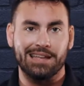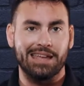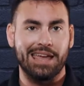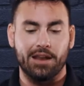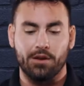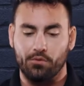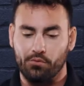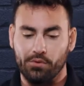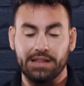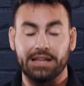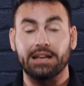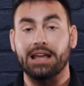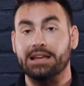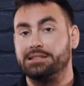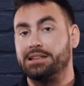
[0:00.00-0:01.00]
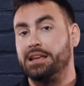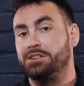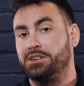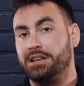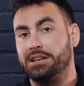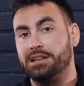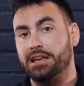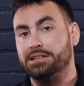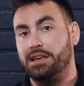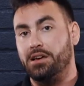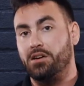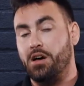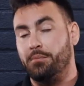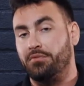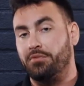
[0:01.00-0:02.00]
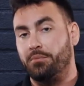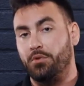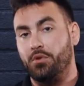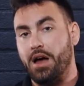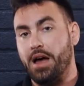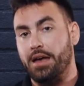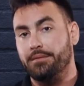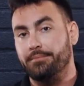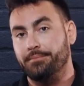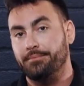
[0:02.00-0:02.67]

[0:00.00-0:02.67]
Again, really nice attention to detail coming from Arai.